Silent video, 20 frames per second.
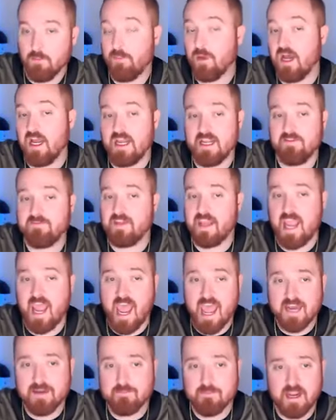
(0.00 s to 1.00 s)
But if they
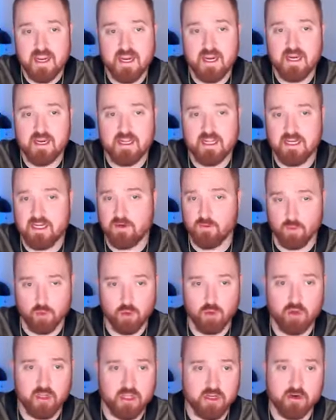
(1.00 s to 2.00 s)
hadn't made any
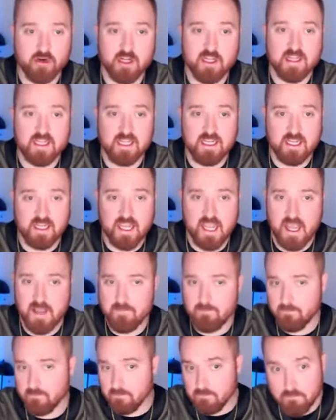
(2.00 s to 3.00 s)
ruling or anything
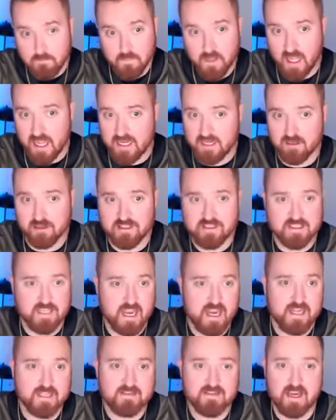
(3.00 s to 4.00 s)
yet, like let's
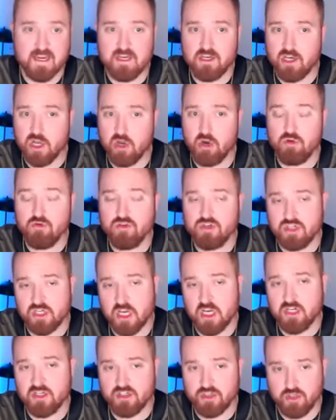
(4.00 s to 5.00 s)
say it's a known
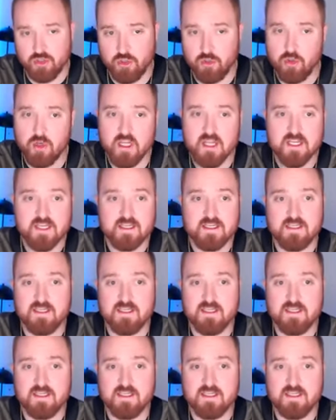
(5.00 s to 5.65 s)
judge who